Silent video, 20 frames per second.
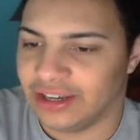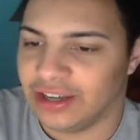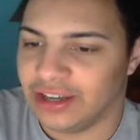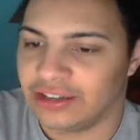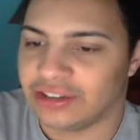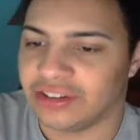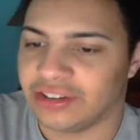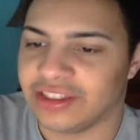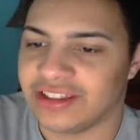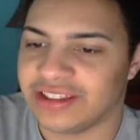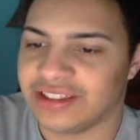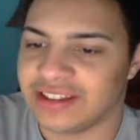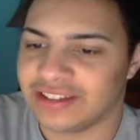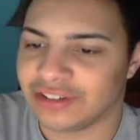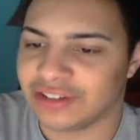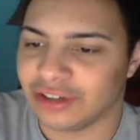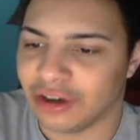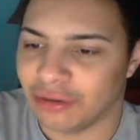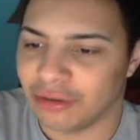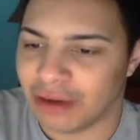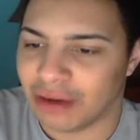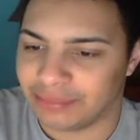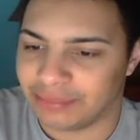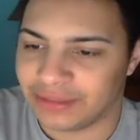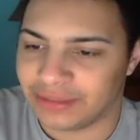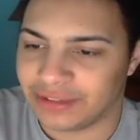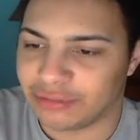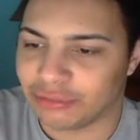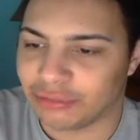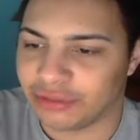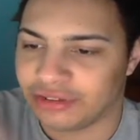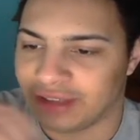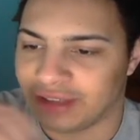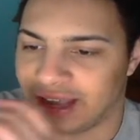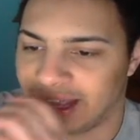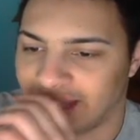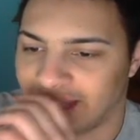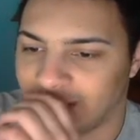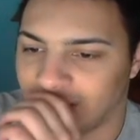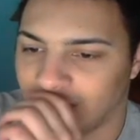So did this go up? This was
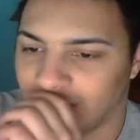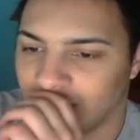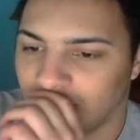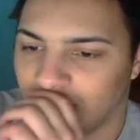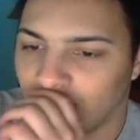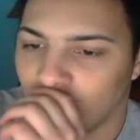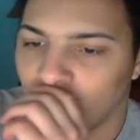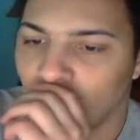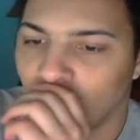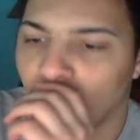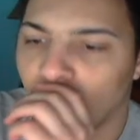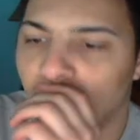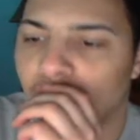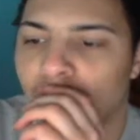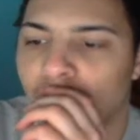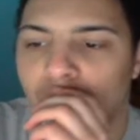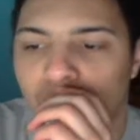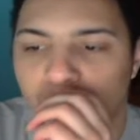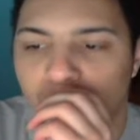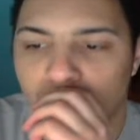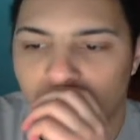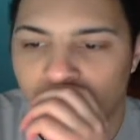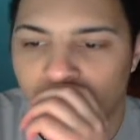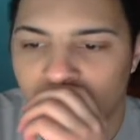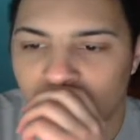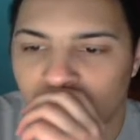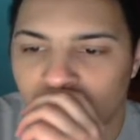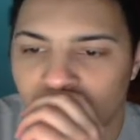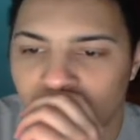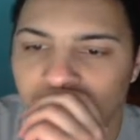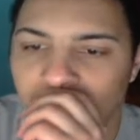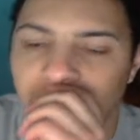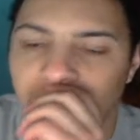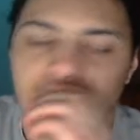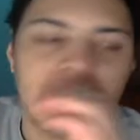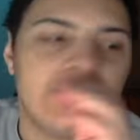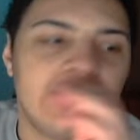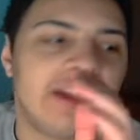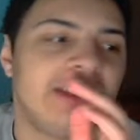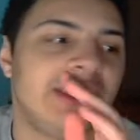at... Whoa, whoa, whoa.
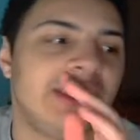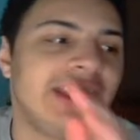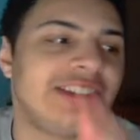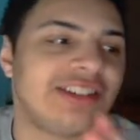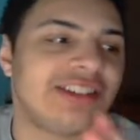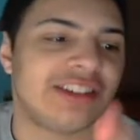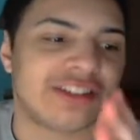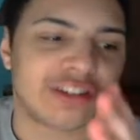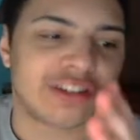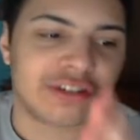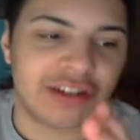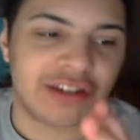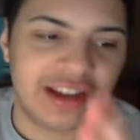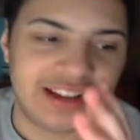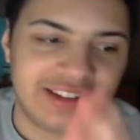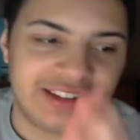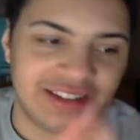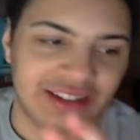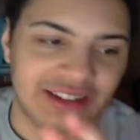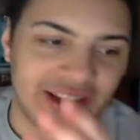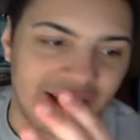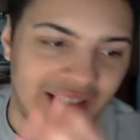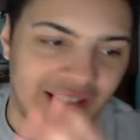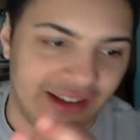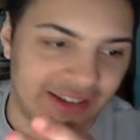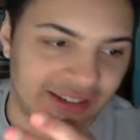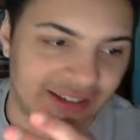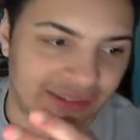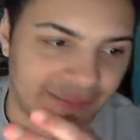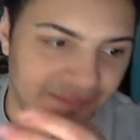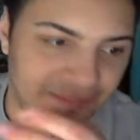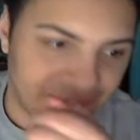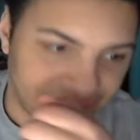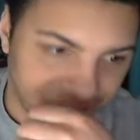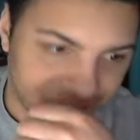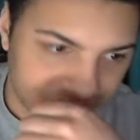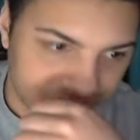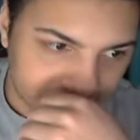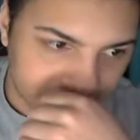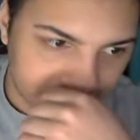This is crazy, guys.
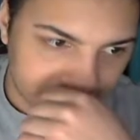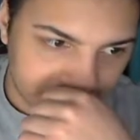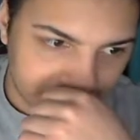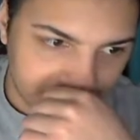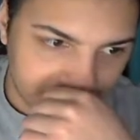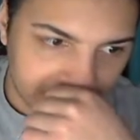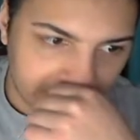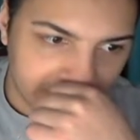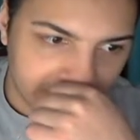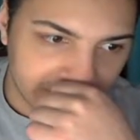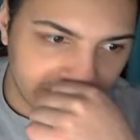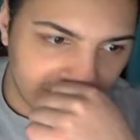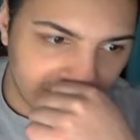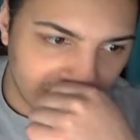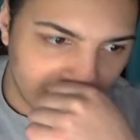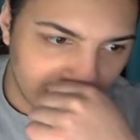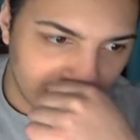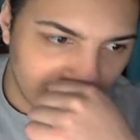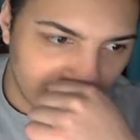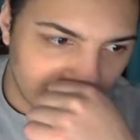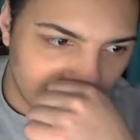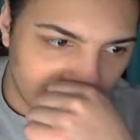So...